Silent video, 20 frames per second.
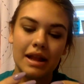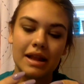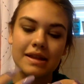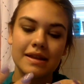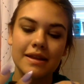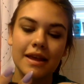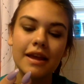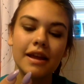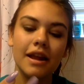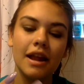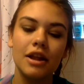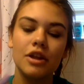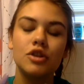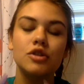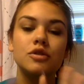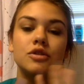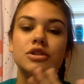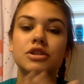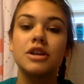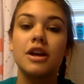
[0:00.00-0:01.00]
St.
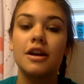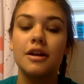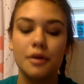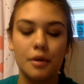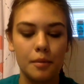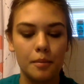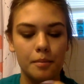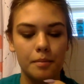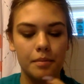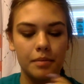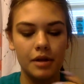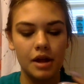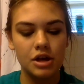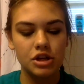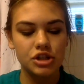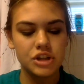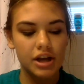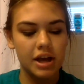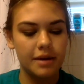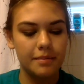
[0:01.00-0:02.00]
Lucia
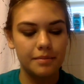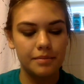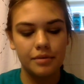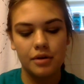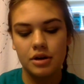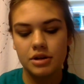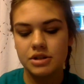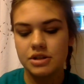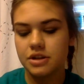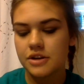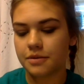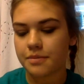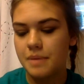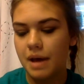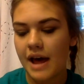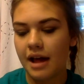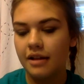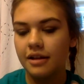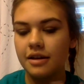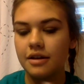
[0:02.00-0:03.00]
Blush and Bronzer
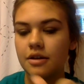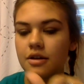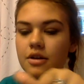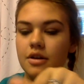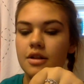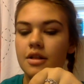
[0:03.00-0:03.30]
Palette.